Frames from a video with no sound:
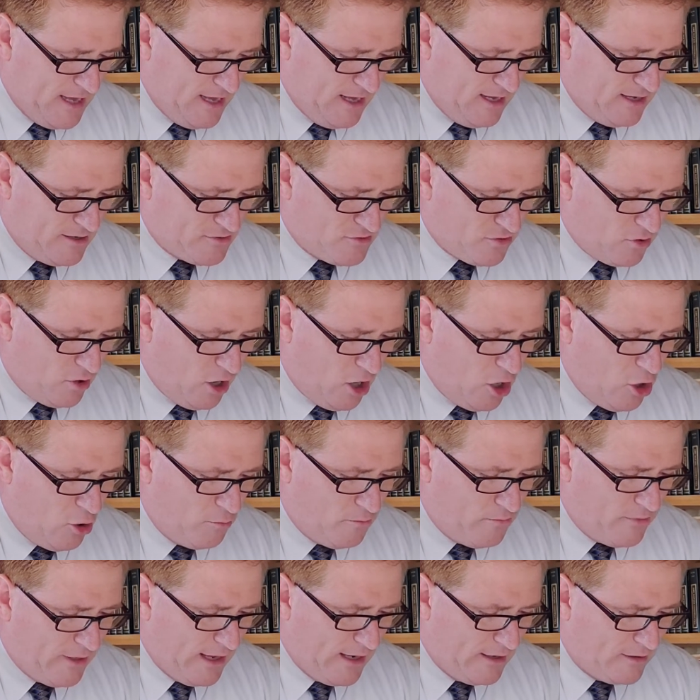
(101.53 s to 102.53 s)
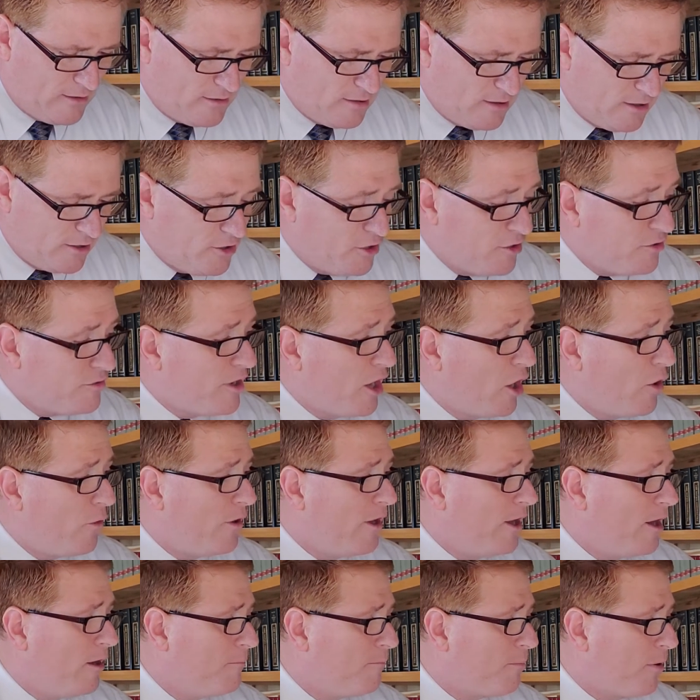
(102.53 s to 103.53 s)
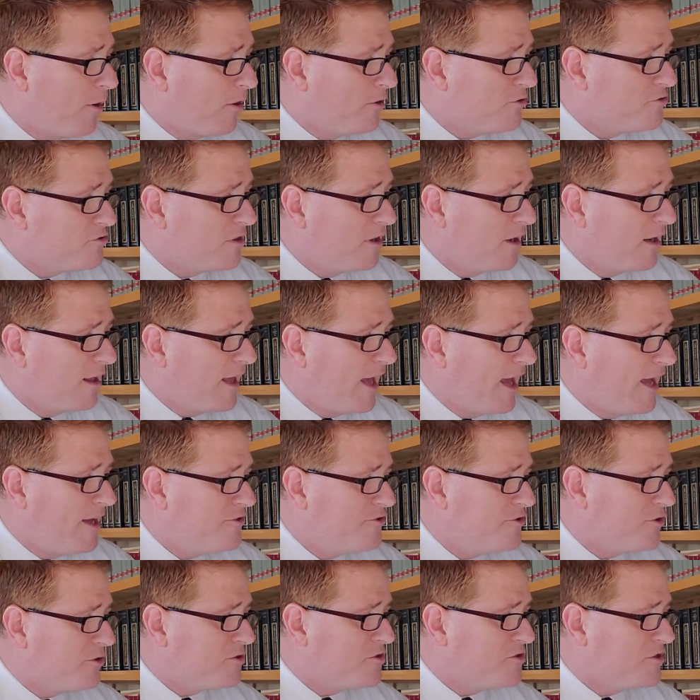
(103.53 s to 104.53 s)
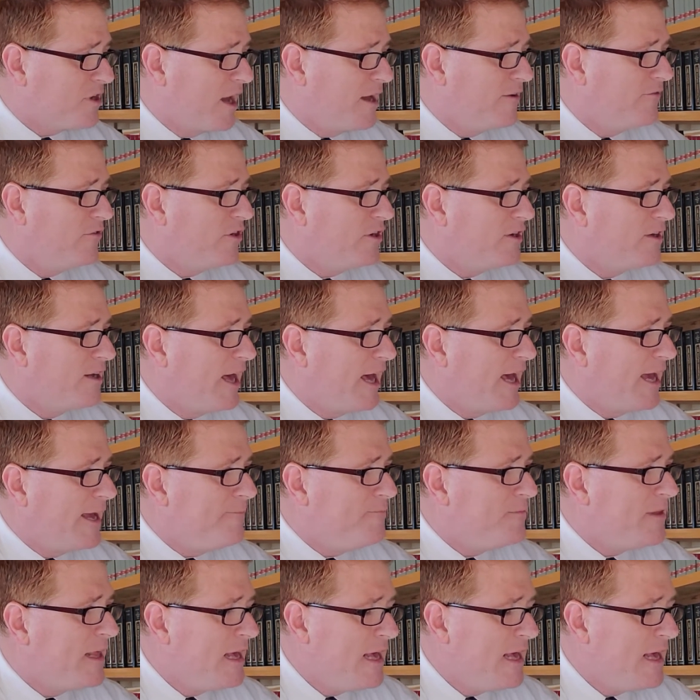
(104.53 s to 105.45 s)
And so I hope that uh, you know Him personally as your Savior today.